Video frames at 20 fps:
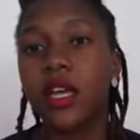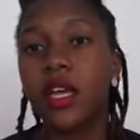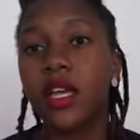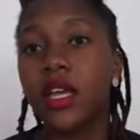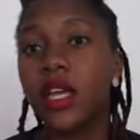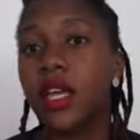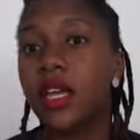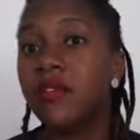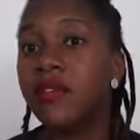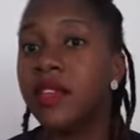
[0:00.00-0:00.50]

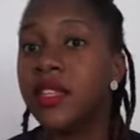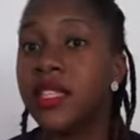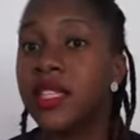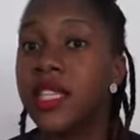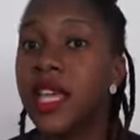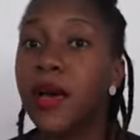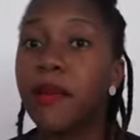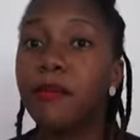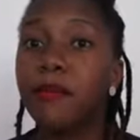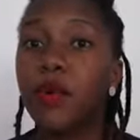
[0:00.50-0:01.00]
even
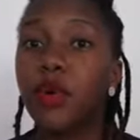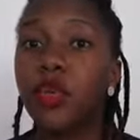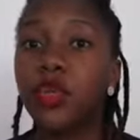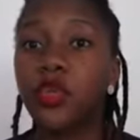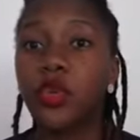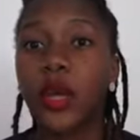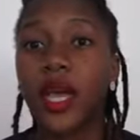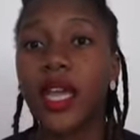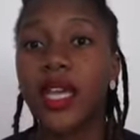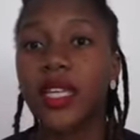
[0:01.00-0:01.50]
some more
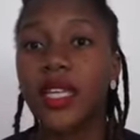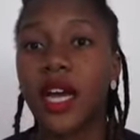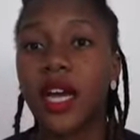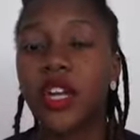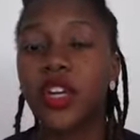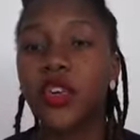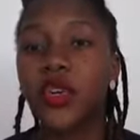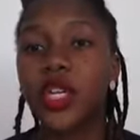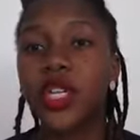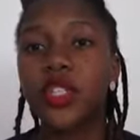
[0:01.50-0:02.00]
to
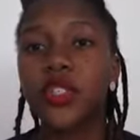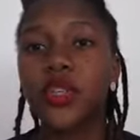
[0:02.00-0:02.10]
800.